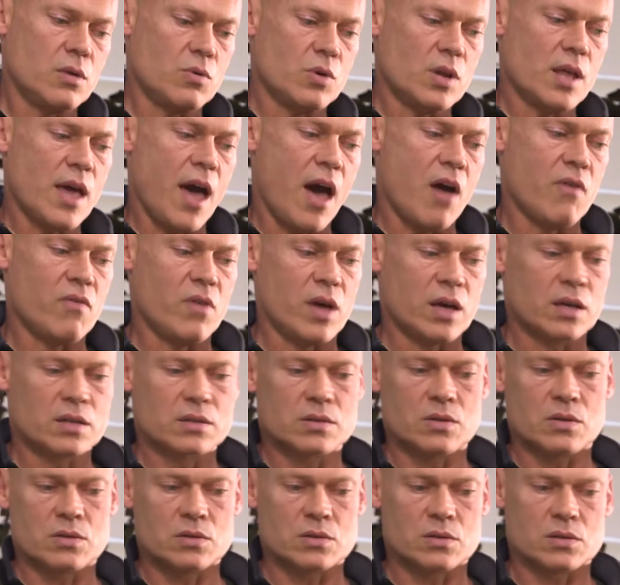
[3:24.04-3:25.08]
really have
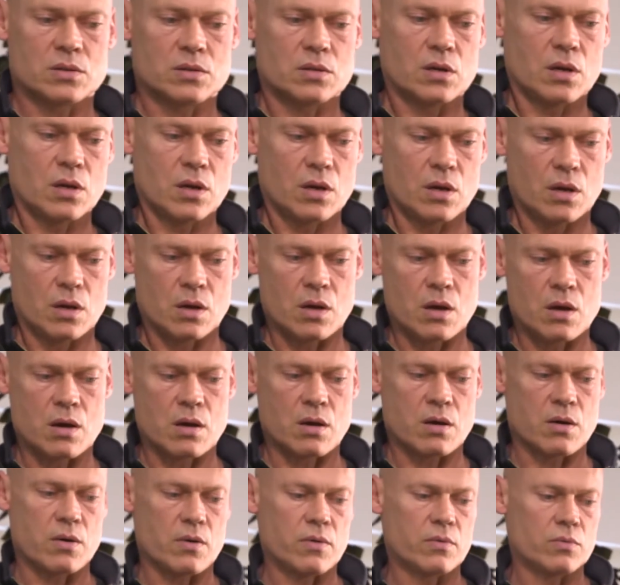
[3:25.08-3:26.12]
those
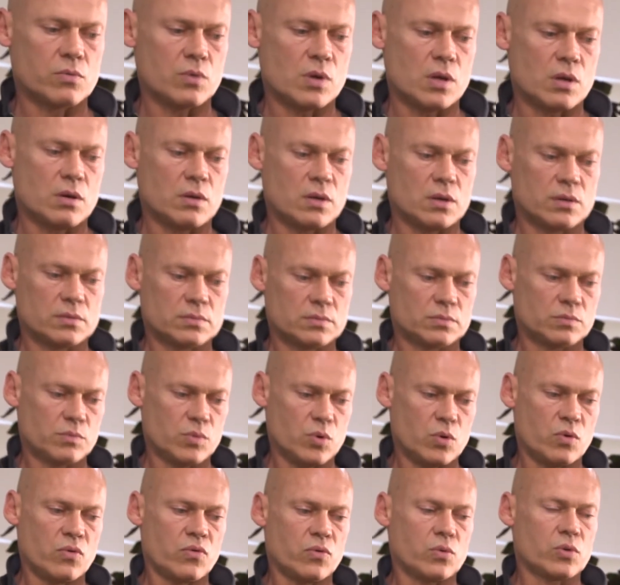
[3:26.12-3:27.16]
really
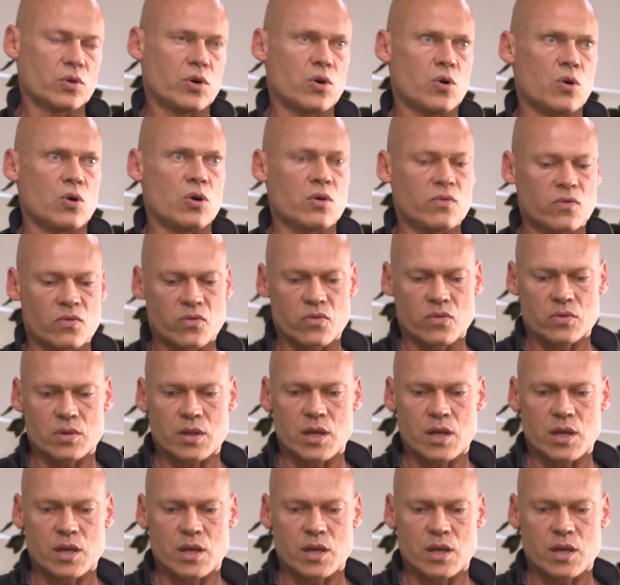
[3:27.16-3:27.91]
beautiful curve